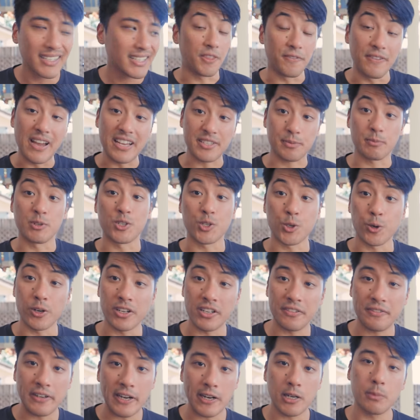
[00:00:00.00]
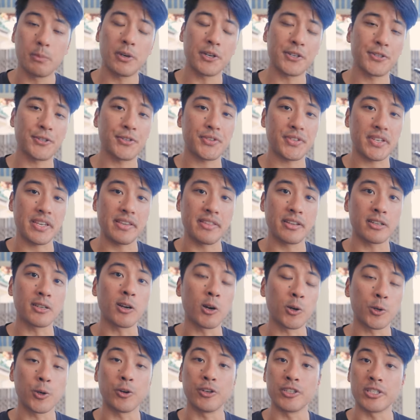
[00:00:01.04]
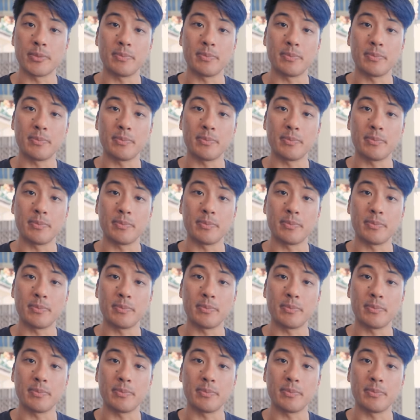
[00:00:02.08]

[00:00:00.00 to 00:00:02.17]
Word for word: the vast majority of handlebars you see there are going